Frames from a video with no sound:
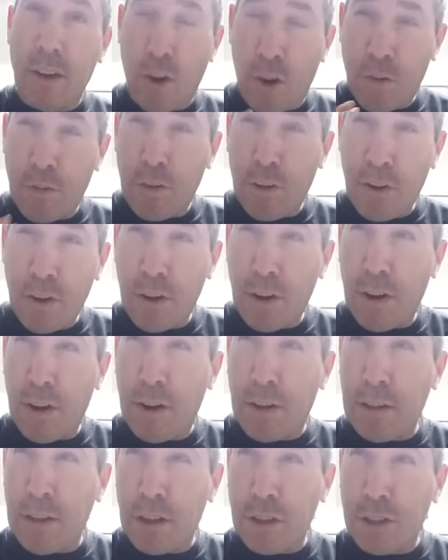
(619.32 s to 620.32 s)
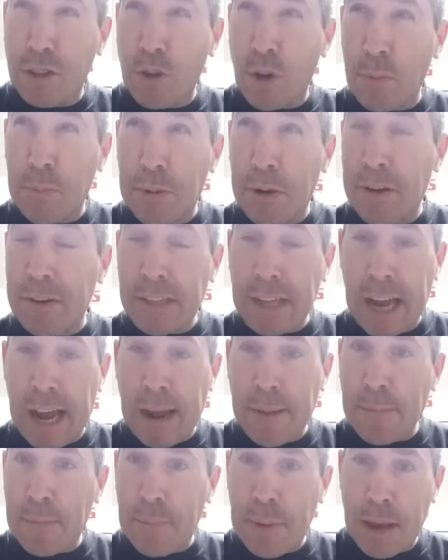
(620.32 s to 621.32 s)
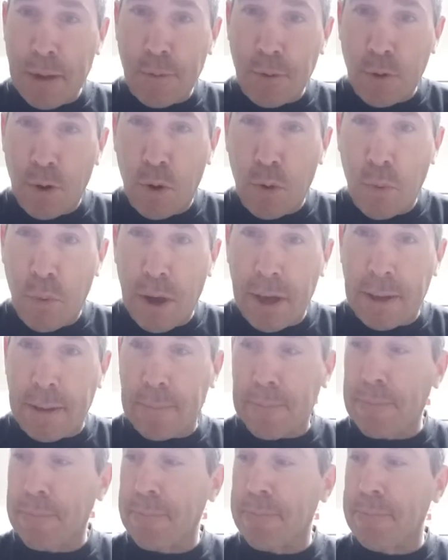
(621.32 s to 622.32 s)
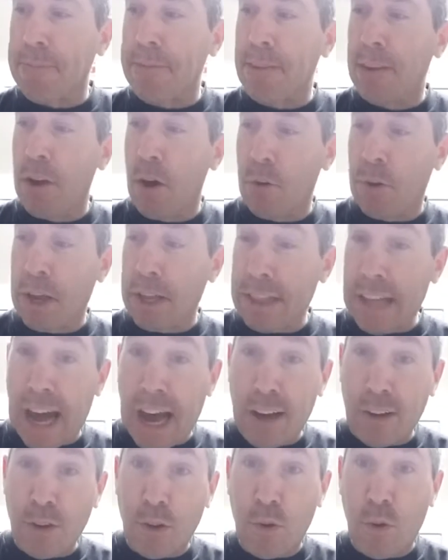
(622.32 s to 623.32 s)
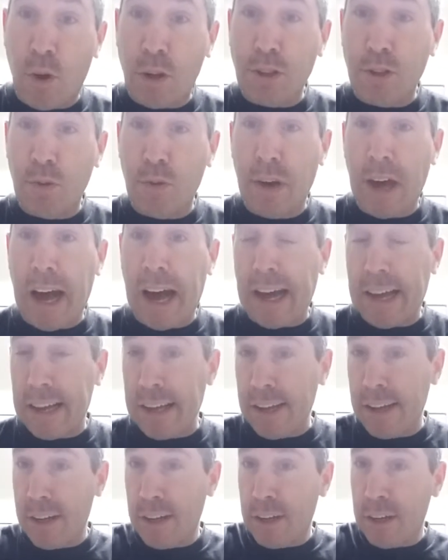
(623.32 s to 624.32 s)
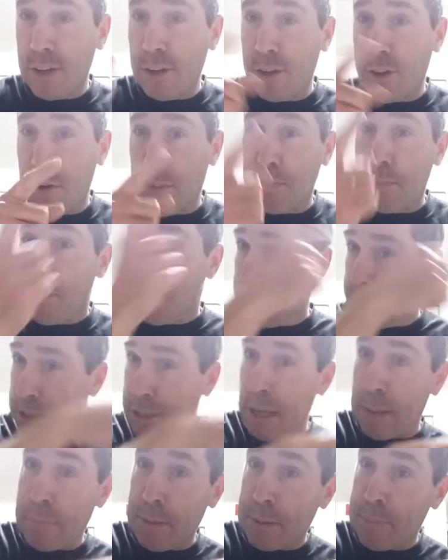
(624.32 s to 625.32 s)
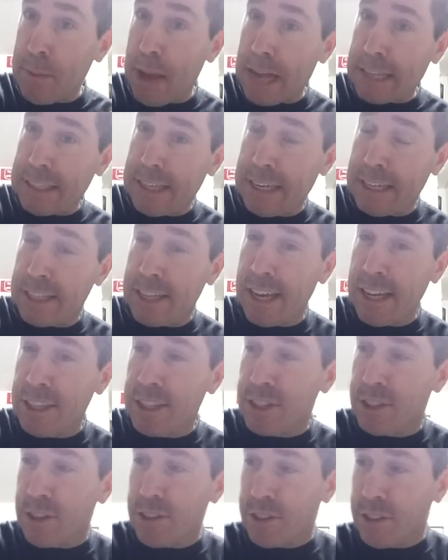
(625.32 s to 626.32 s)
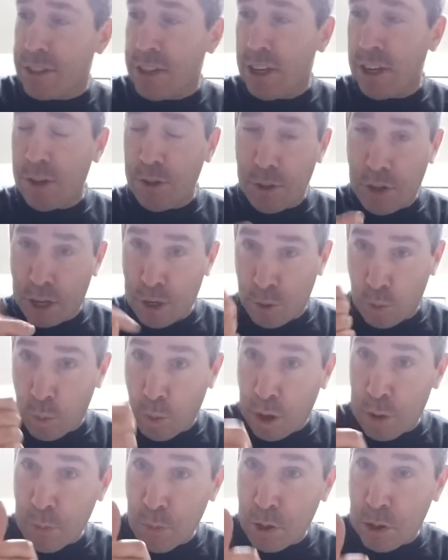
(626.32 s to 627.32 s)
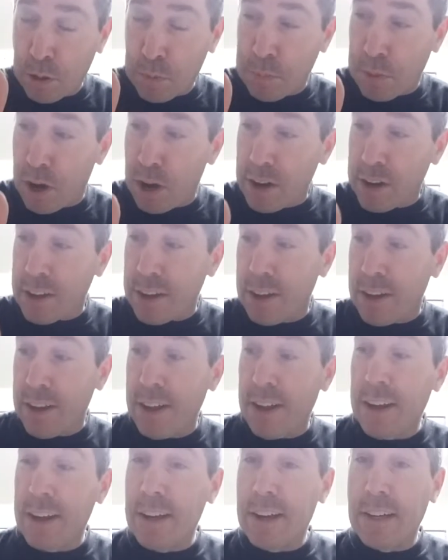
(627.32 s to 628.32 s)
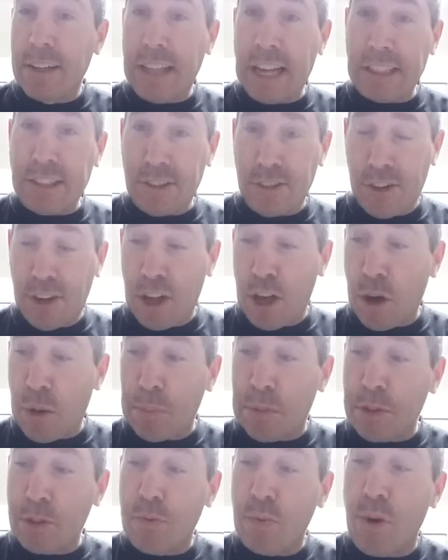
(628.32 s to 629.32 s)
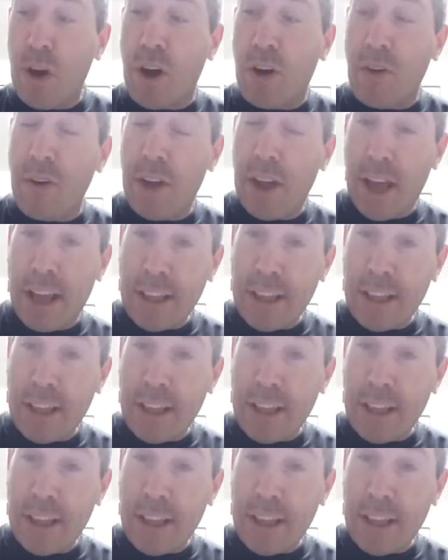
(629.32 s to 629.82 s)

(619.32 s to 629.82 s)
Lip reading: Over a short period of time, the pain will go away. Okay, now you also got your stepping back to the tinctures. You got your white willow bark. That's going to help as well.